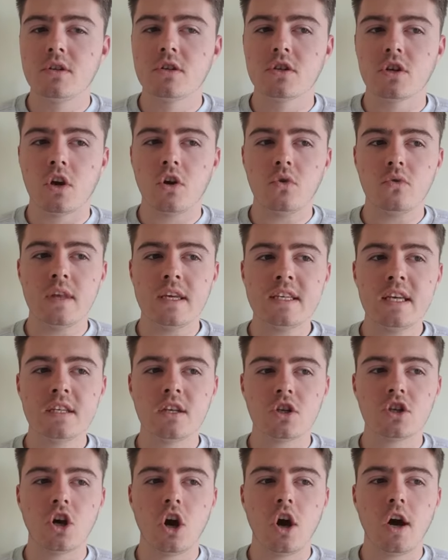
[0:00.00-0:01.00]
So this is
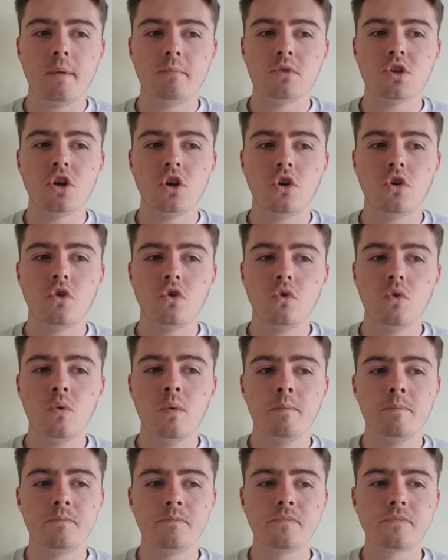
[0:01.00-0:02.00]
a time
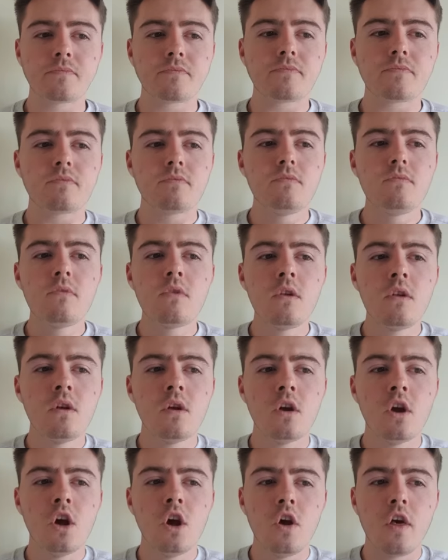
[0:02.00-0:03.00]
to
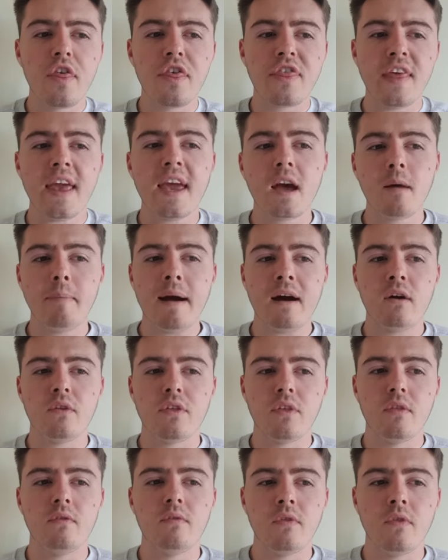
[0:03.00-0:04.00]
think
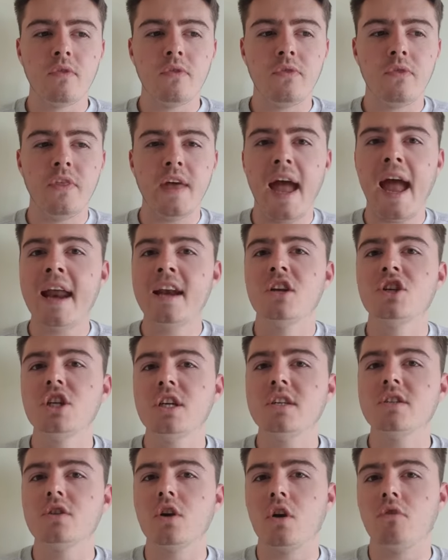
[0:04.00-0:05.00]
about the
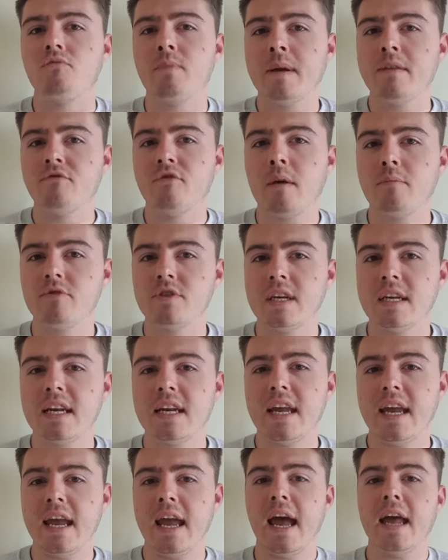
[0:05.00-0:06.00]
energies that are being
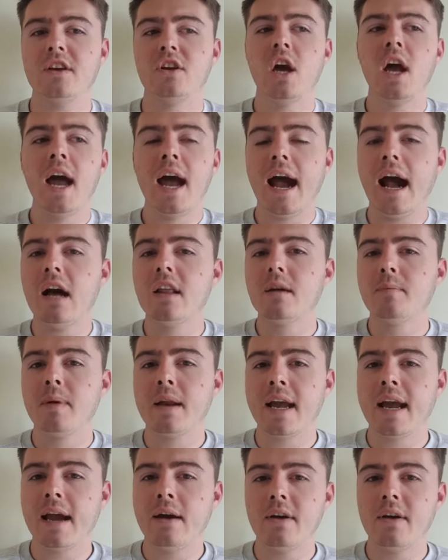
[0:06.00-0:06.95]
represented here and how they're playing